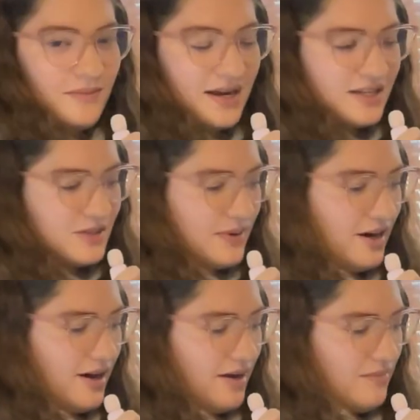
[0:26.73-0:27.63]
but I
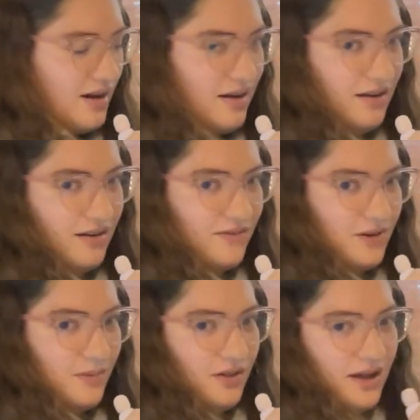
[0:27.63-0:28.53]
swear I'm not
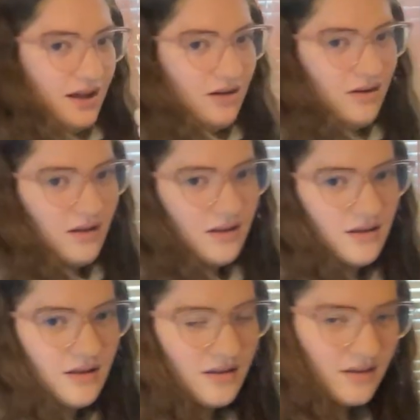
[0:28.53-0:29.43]
uncomfortable at all.
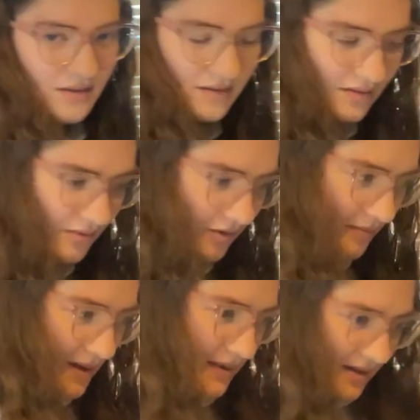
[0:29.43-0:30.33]
Or
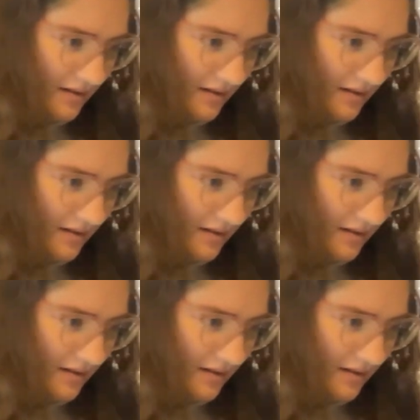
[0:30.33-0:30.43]
maybe a